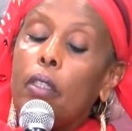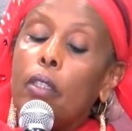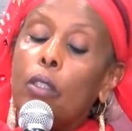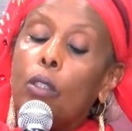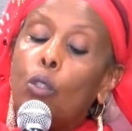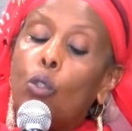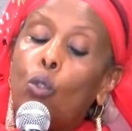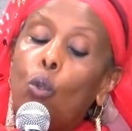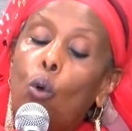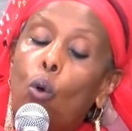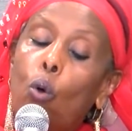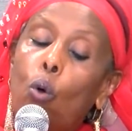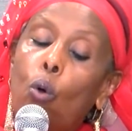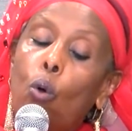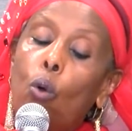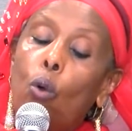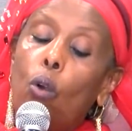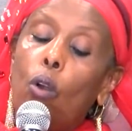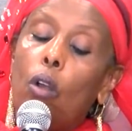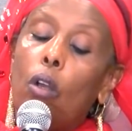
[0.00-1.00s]

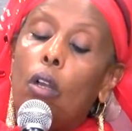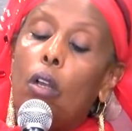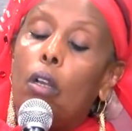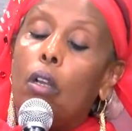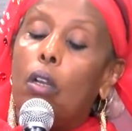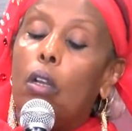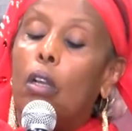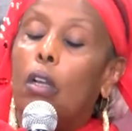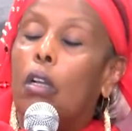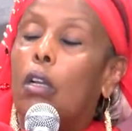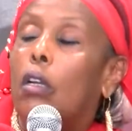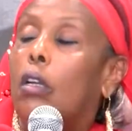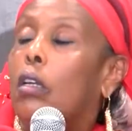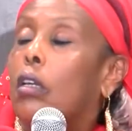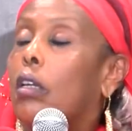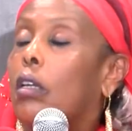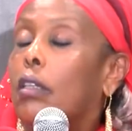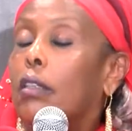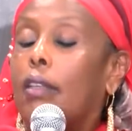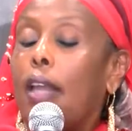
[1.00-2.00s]
So
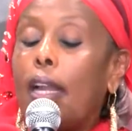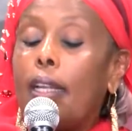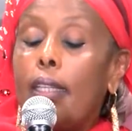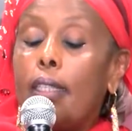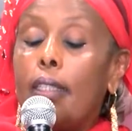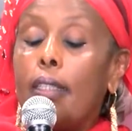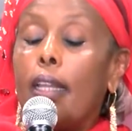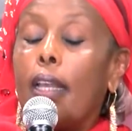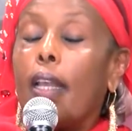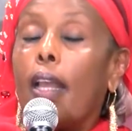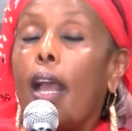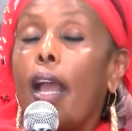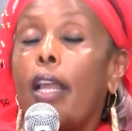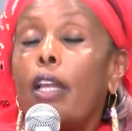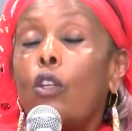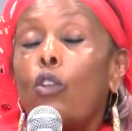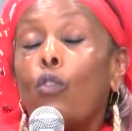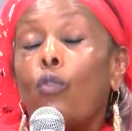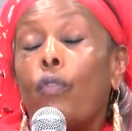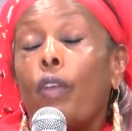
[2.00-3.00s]
that is the
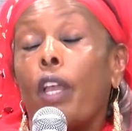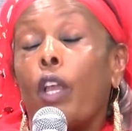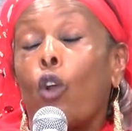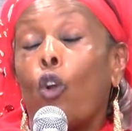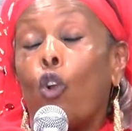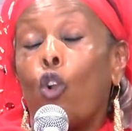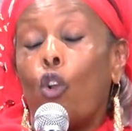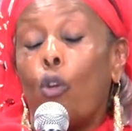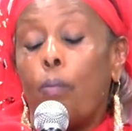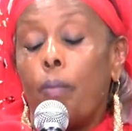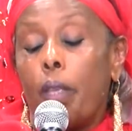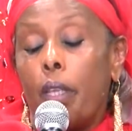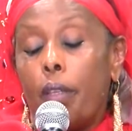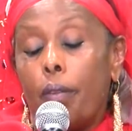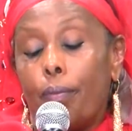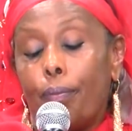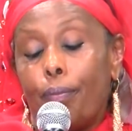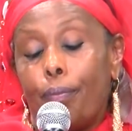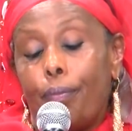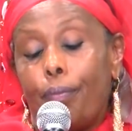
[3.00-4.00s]
kind of economy
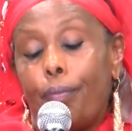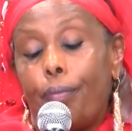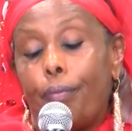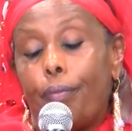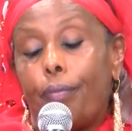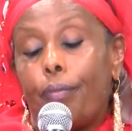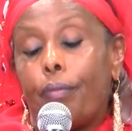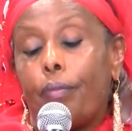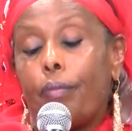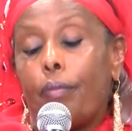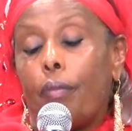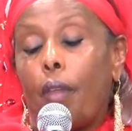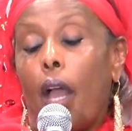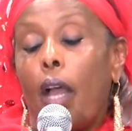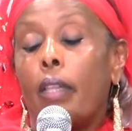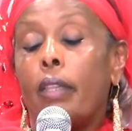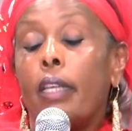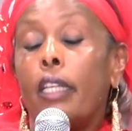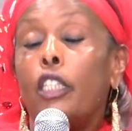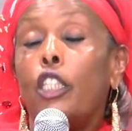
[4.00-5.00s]

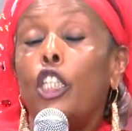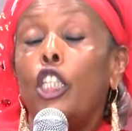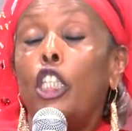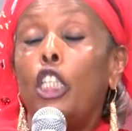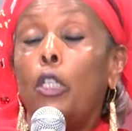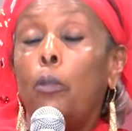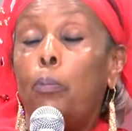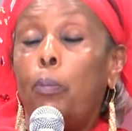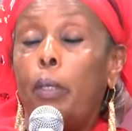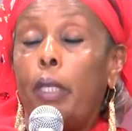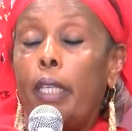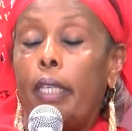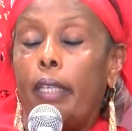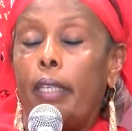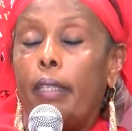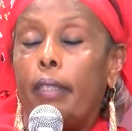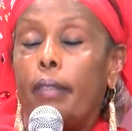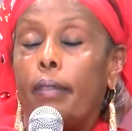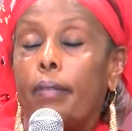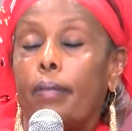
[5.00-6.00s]
and the GDP
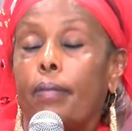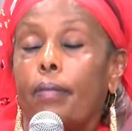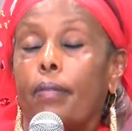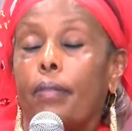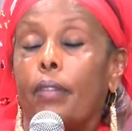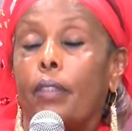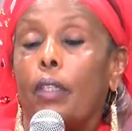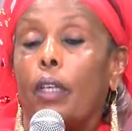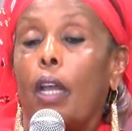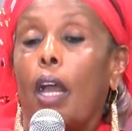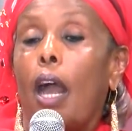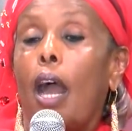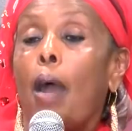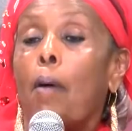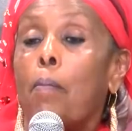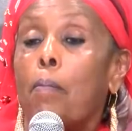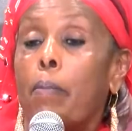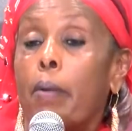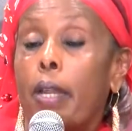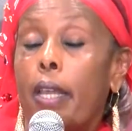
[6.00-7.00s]

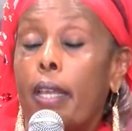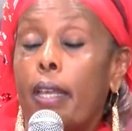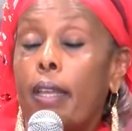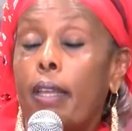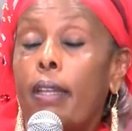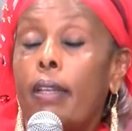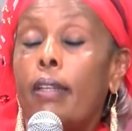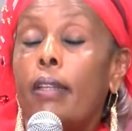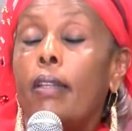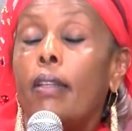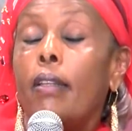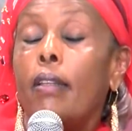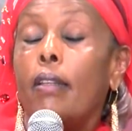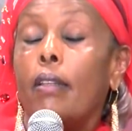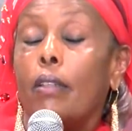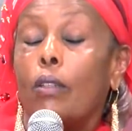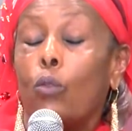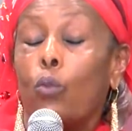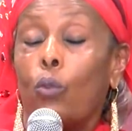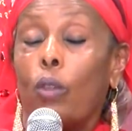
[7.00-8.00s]
I'm bringing
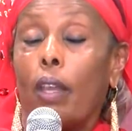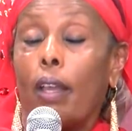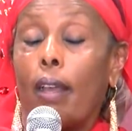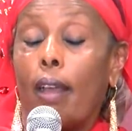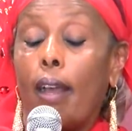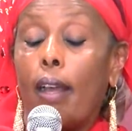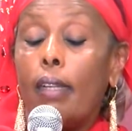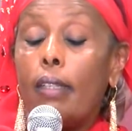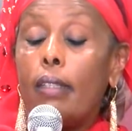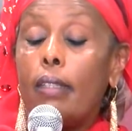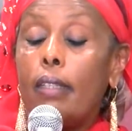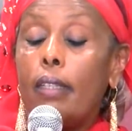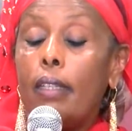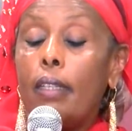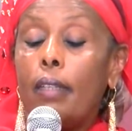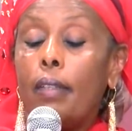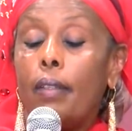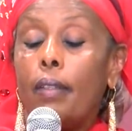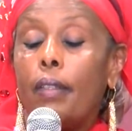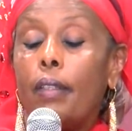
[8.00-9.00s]
to the country.